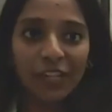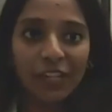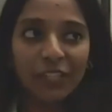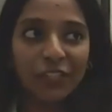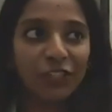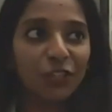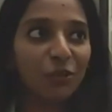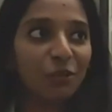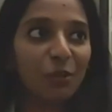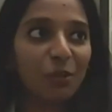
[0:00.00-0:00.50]

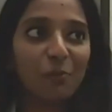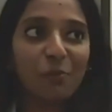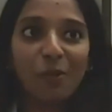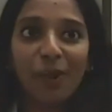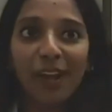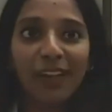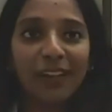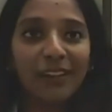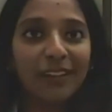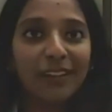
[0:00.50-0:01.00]
So the
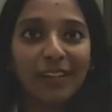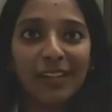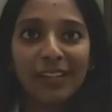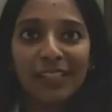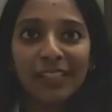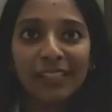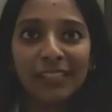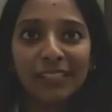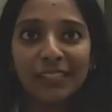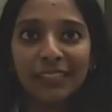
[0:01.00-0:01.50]
brain
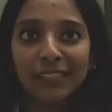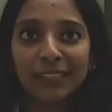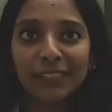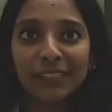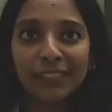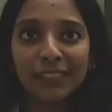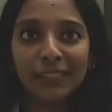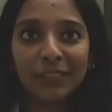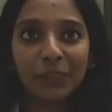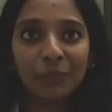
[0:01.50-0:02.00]

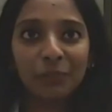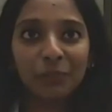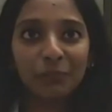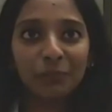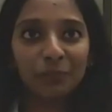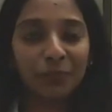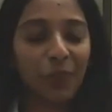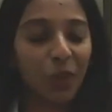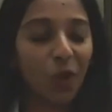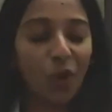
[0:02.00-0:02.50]
is
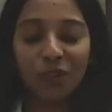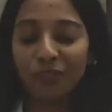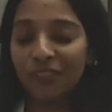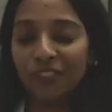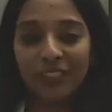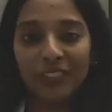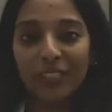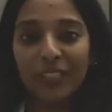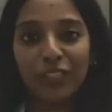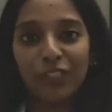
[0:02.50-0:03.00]

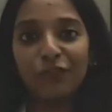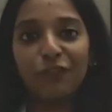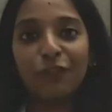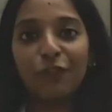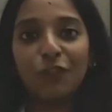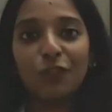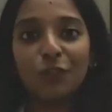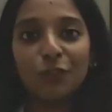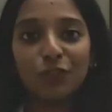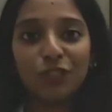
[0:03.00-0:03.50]
often
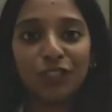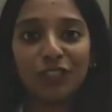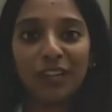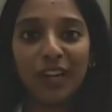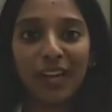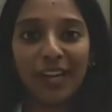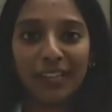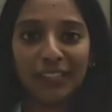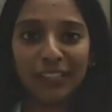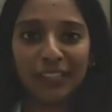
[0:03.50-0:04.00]
confused
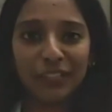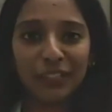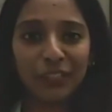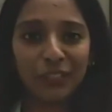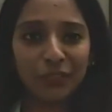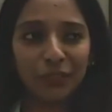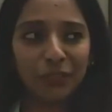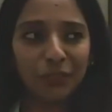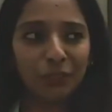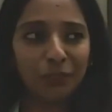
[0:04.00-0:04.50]
as
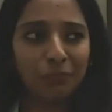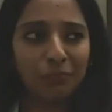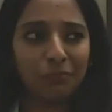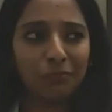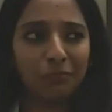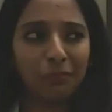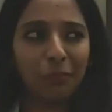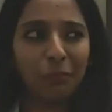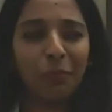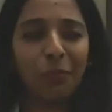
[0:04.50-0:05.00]
to
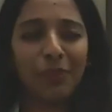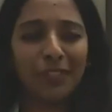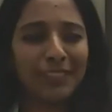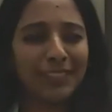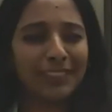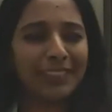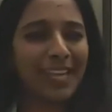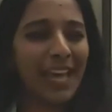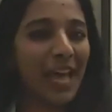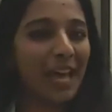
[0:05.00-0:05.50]
what
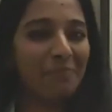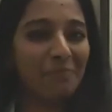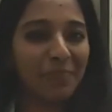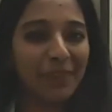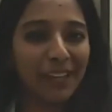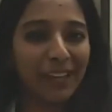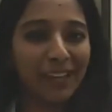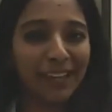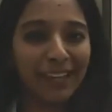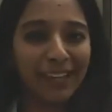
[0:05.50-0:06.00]
is
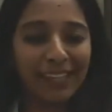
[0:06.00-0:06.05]
happening.